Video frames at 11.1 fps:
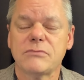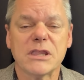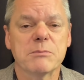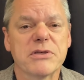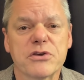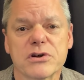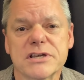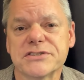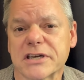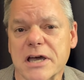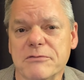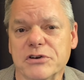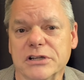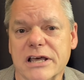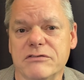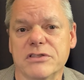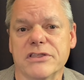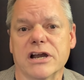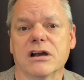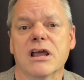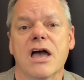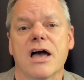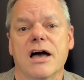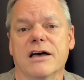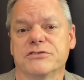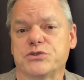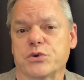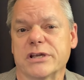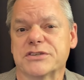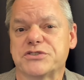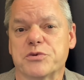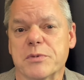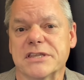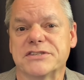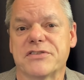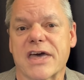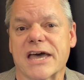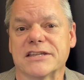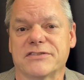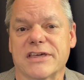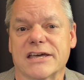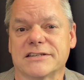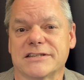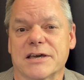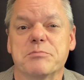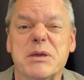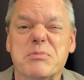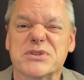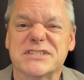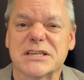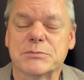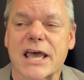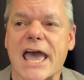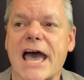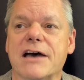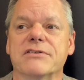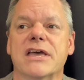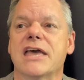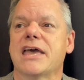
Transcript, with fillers: but there is a comfort level there of string instruments that people seem to have.